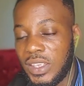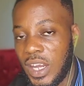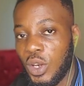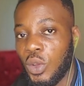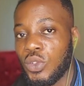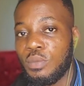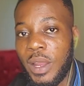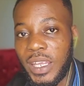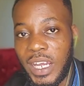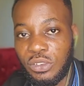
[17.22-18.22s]
download
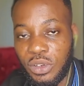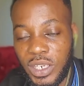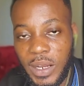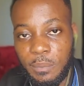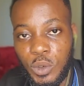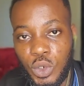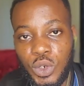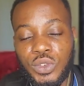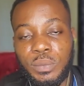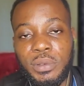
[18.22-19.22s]
my Android app.
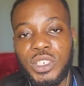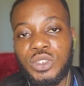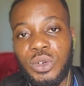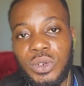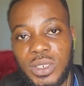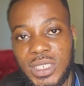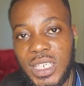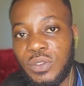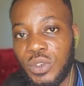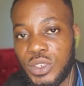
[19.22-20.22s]
Go to Play Store,
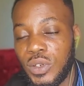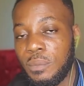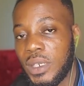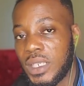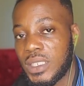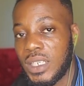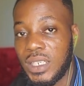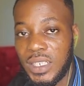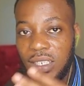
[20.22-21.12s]
search for GeoPredictor